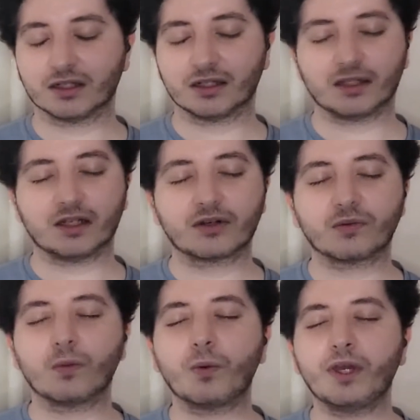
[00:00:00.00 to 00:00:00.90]
little
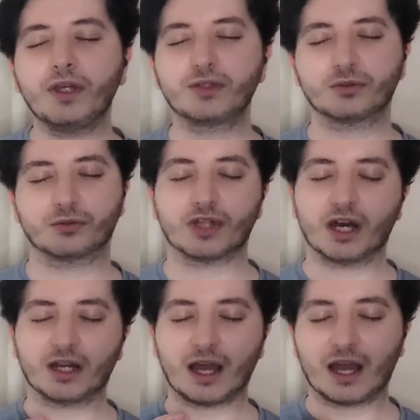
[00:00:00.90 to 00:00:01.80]
weasel,
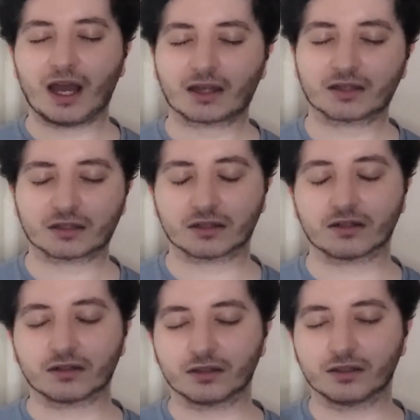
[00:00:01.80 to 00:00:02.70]
that actor,
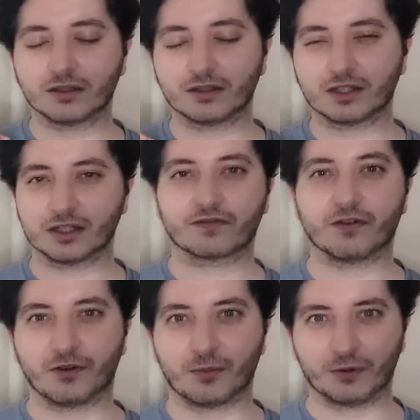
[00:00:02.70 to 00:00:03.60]
is
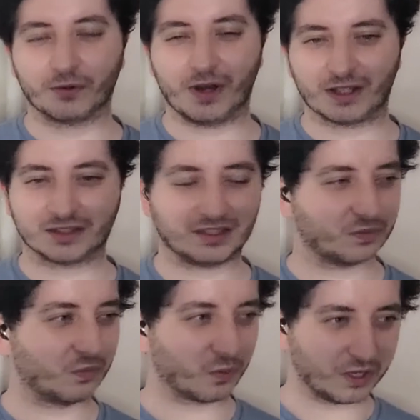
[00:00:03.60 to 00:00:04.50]
phenomenal as this
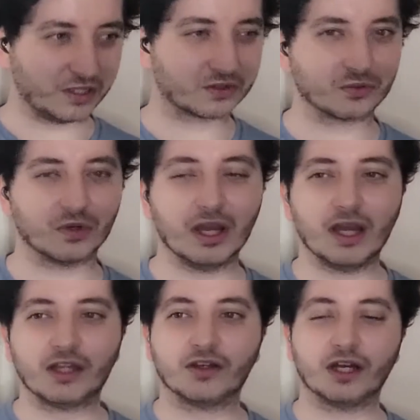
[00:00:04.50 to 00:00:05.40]
weasel.
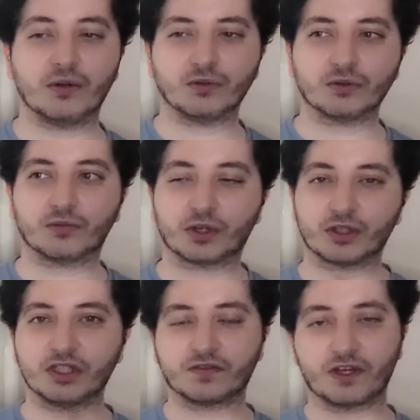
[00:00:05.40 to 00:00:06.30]
And also, because
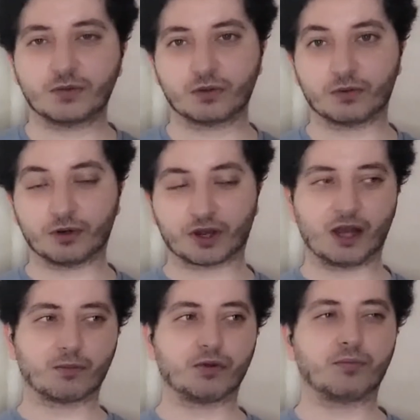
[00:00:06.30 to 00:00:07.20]
his face would have been on
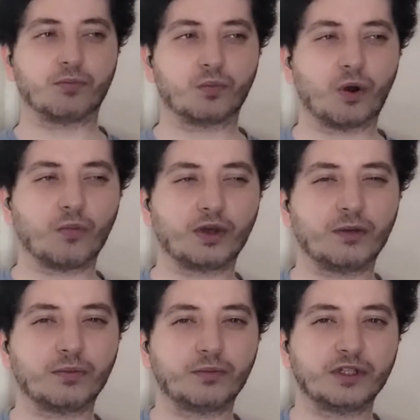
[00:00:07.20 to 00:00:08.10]
camera, won't people
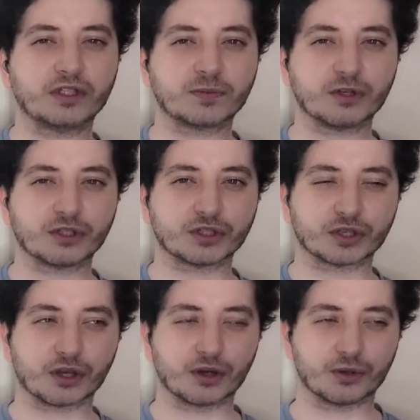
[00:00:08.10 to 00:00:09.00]
be suspicious and
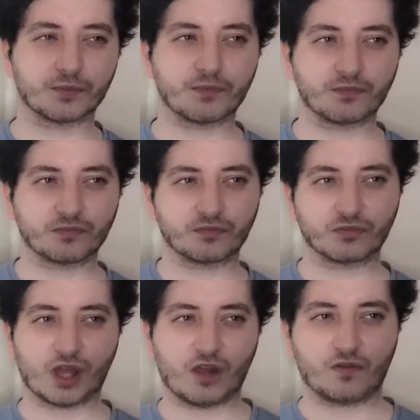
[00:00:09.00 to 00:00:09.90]
go,
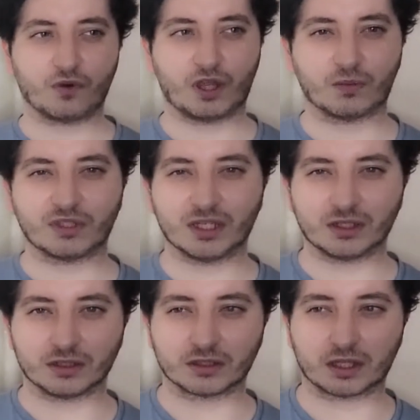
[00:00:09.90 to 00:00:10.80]
I thought he was
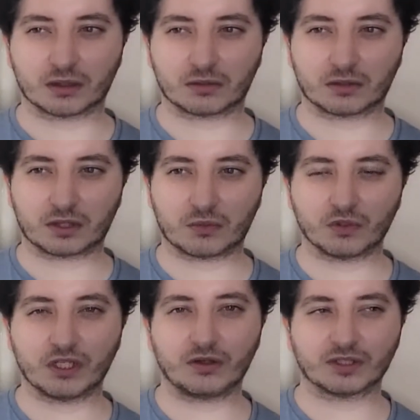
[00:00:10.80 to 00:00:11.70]
sentenced? Like, wasn't
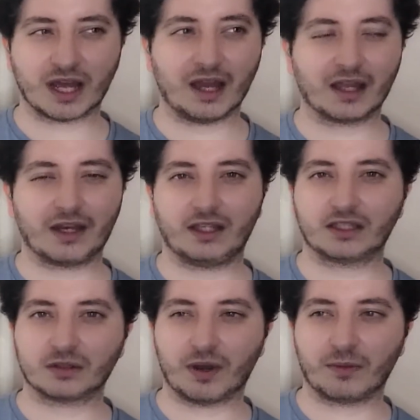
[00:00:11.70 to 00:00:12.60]
he on tag and he's
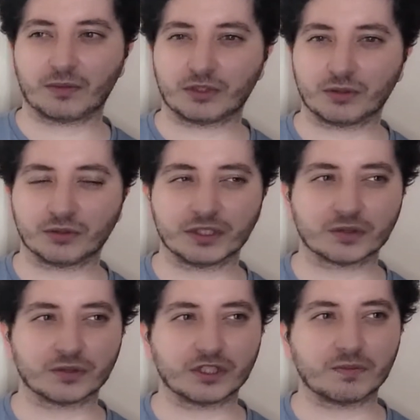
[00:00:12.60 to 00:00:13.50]
still able to do all this? All
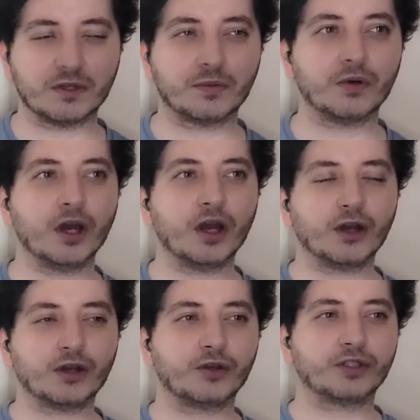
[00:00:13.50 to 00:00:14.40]
these people
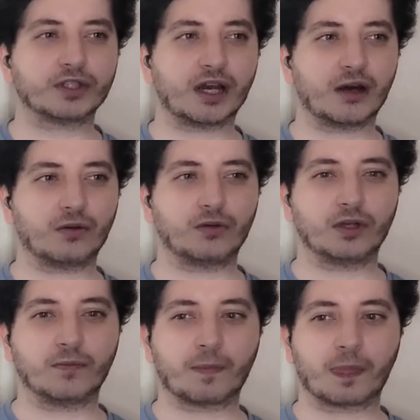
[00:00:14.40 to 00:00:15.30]
notice how
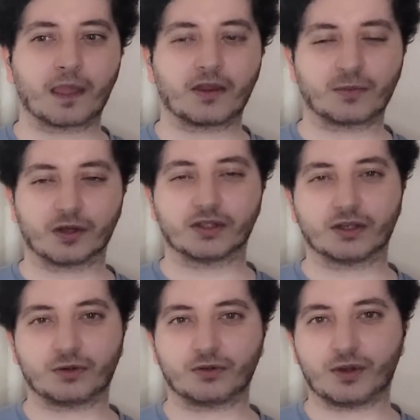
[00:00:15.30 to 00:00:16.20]
the president
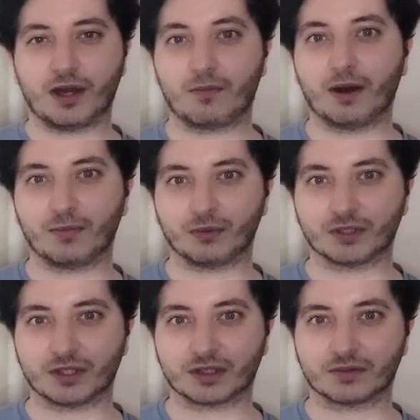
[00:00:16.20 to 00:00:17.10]
also had a bamboo
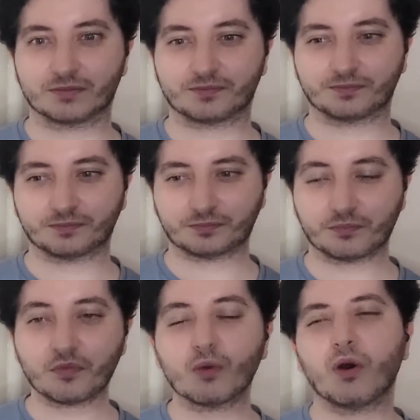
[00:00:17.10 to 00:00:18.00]
stick.
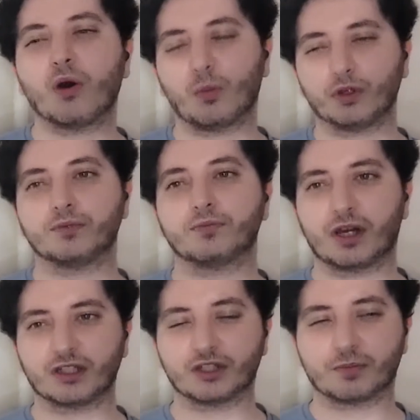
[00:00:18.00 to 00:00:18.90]
Well, a wooden, I
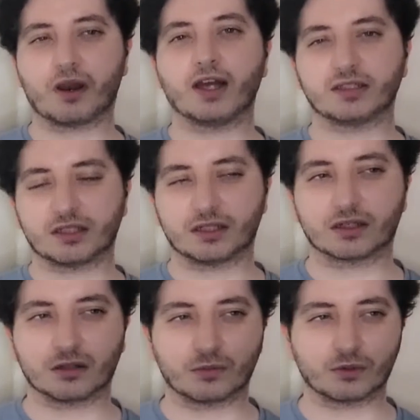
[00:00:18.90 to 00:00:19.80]
should apply stick.
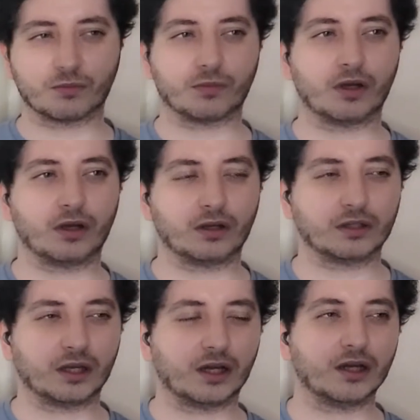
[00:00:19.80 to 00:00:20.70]
A wooden,
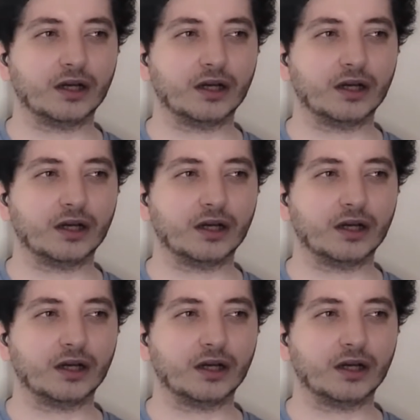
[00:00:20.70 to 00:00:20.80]
yeah.